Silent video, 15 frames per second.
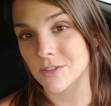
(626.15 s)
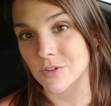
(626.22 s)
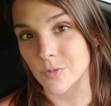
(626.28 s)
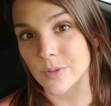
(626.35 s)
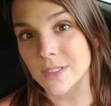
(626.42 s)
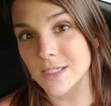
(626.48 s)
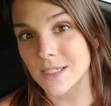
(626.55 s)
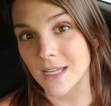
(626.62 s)
Do
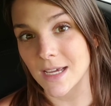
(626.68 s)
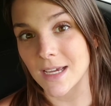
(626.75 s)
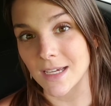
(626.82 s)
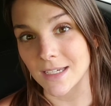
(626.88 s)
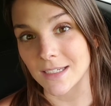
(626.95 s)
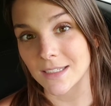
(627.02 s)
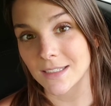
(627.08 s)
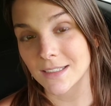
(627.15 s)
it
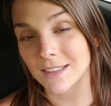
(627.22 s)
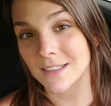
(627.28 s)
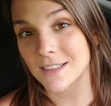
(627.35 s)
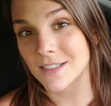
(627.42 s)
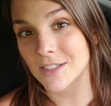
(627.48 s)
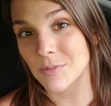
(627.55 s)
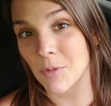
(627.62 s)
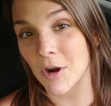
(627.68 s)
today,
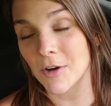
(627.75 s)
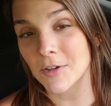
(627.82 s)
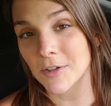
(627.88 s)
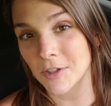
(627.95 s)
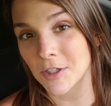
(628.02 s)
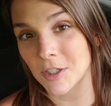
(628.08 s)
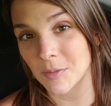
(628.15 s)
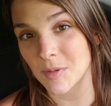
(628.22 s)
because tomorrow
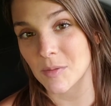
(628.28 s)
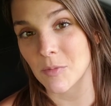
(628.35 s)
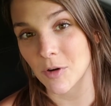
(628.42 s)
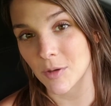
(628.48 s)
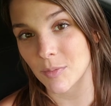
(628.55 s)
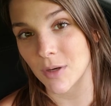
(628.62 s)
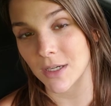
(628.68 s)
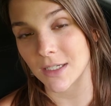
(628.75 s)
you're going to be
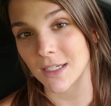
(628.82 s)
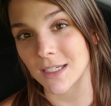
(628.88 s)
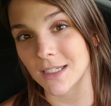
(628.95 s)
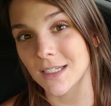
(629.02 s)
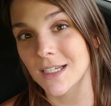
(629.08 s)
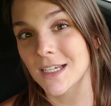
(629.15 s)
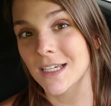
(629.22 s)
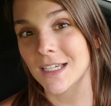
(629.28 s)
more pregnant,
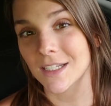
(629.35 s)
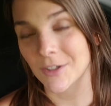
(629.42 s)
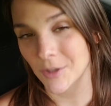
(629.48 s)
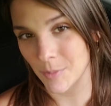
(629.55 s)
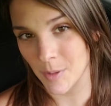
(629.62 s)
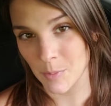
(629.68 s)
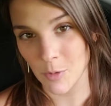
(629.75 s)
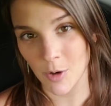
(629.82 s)
and you're
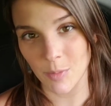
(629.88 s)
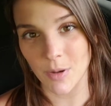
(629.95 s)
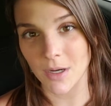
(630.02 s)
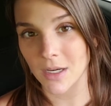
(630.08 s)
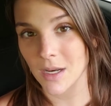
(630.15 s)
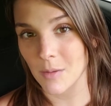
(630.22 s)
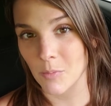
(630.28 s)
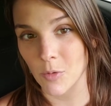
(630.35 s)
going to be more
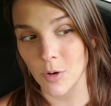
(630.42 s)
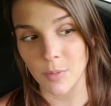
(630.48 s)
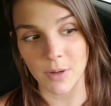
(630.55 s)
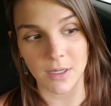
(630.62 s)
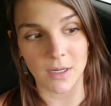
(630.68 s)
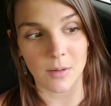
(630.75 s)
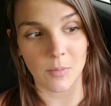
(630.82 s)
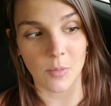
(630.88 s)
pregnant and more
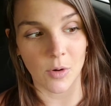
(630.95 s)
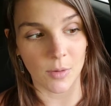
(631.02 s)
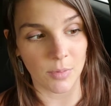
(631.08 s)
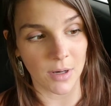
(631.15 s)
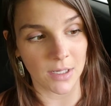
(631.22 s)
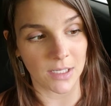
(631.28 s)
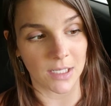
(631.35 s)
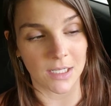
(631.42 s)
pregnant and more
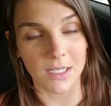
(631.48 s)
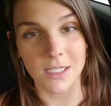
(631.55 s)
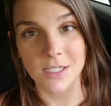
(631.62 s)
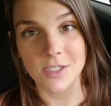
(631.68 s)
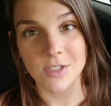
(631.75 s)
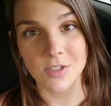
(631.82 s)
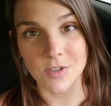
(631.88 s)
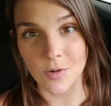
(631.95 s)
pregnant.
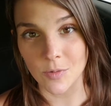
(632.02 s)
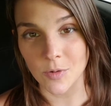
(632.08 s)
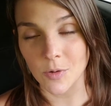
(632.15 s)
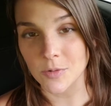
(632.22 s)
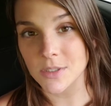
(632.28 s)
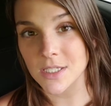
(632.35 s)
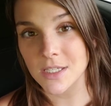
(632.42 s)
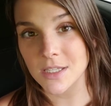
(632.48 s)
So
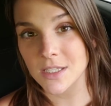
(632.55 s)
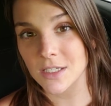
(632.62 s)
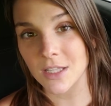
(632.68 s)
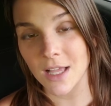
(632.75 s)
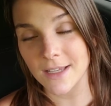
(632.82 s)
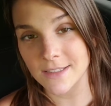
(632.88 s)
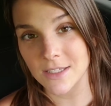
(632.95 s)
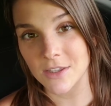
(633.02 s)
go to the
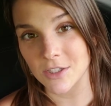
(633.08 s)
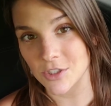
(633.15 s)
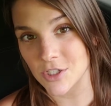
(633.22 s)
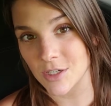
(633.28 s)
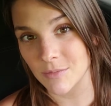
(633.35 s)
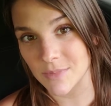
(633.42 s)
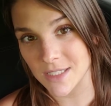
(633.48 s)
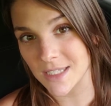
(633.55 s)
class at the
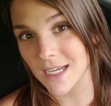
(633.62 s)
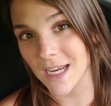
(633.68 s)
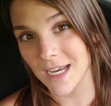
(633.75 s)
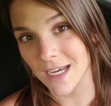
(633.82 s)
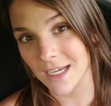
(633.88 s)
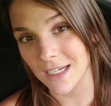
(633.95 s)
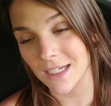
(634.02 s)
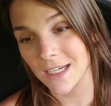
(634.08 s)
gym
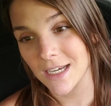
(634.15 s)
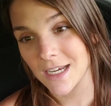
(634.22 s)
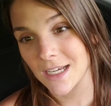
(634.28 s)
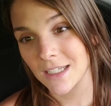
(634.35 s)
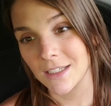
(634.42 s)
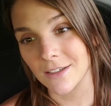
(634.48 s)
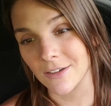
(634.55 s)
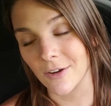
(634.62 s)
today,
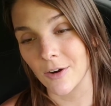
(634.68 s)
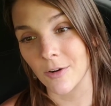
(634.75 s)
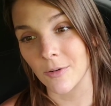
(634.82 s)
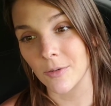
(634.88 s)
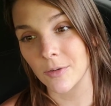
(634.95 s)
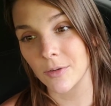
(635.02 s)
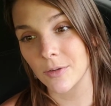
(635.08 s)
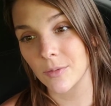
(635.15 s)
you
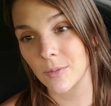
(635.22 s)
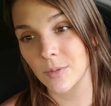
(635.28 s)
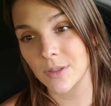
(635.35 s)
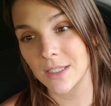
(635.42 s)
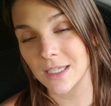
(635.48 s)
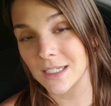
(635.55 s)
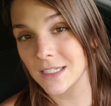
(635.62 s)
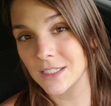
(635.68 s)
know,
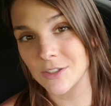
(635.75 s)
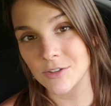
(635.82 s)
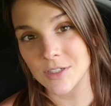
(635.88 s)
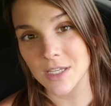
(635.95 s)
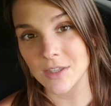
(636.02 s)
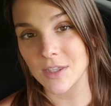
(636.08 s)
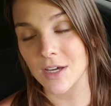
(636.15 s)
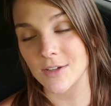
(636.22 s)
get in your
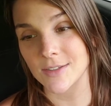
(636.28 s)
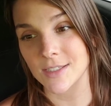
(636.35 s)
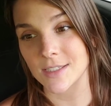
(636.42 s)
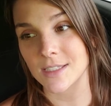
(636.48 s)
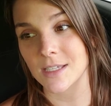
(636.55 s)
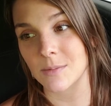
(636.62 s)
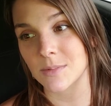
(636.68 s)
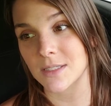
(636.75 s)
10,000
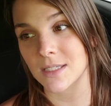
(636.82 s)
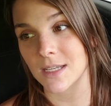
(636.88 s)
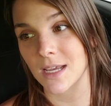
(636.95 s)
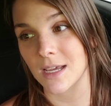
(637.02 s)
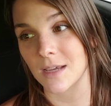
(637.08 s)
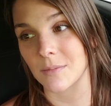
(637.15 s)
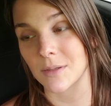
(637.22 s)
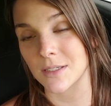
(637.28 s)
steps
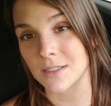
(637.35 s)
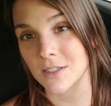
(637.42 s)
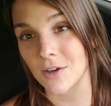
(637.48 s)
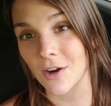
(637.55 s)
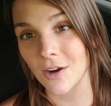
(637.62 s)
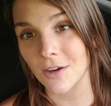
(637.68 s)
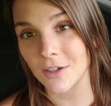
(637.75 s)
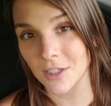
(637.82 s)
today, because there
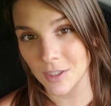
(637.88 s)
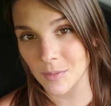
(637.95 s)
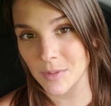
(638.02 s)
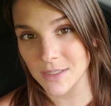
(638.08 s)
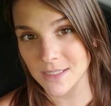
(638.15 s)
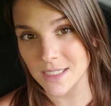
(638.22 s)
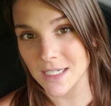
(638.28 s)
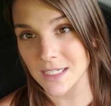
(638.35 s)
are going to
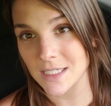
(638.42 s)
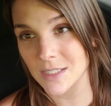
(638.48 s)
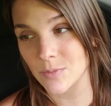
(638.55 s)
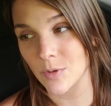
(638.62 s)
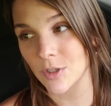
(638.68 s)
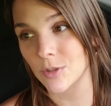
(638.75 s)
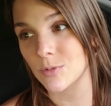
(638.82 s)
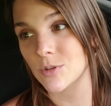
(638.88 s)
be days
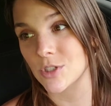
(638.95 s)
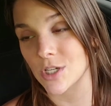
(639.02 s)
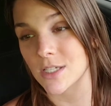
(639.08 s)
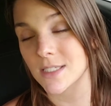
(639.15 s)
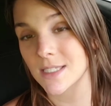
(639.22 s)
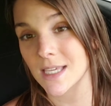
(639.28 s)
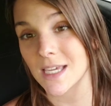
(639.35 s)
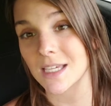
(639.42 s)
where you
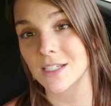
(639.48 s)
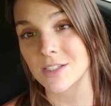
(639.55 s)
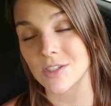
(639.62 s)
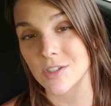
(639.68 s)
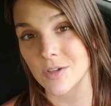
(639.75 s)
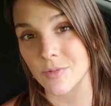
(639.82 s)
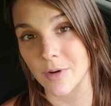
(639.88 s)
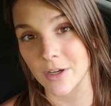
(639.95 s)
just can't
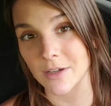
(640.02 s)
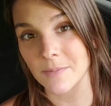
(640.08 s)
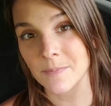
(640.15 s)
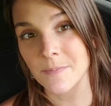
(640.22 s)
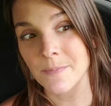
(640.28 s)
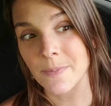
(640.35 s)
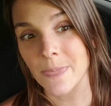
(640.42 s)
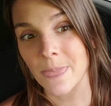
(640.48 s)
do it.
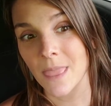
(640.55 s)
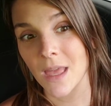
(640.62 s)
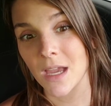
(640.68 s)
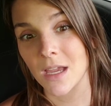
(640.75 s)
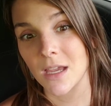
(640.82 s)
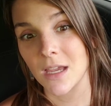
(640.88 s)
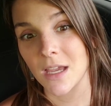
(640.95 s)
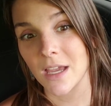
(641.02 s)

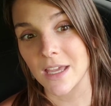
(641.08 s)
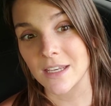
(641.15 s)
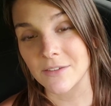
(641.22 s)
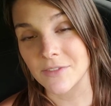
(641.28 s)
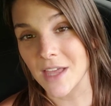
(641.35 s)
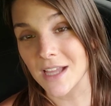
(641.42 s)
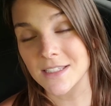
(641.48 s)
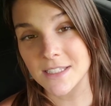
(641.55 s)
And
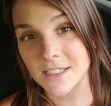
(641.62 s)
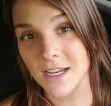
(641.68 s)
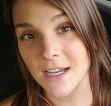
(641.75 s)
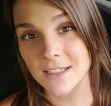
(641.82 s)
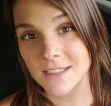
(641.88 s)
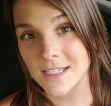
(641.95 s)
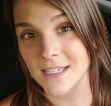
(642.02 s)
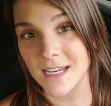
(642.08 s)
if that's
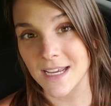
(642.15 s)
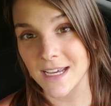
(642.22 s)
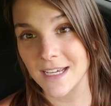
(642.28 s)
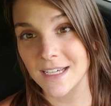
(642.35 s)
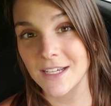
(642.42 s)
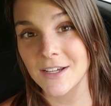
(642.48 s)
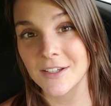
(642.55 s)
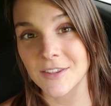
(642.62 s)
not
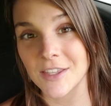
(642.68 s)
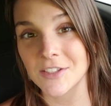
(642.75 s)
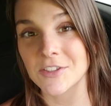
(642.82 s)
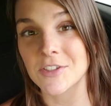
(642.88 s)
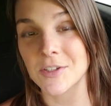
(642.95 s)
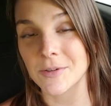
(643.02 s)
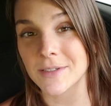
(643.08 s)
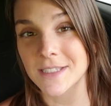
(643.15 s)
today, then
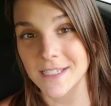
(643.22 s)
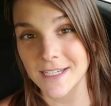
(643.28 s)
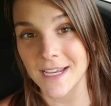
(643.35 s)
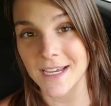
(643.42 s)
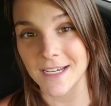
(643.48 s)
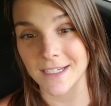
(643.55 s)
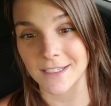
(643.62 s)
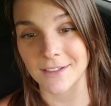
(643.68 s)
do it
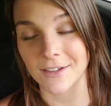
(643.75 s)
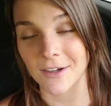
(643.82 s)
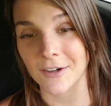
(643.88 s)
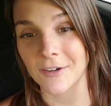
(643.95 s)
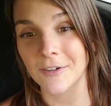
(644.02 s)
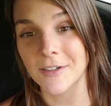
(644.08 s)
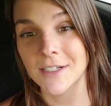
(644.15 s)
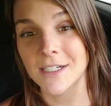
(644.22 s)
today, you know.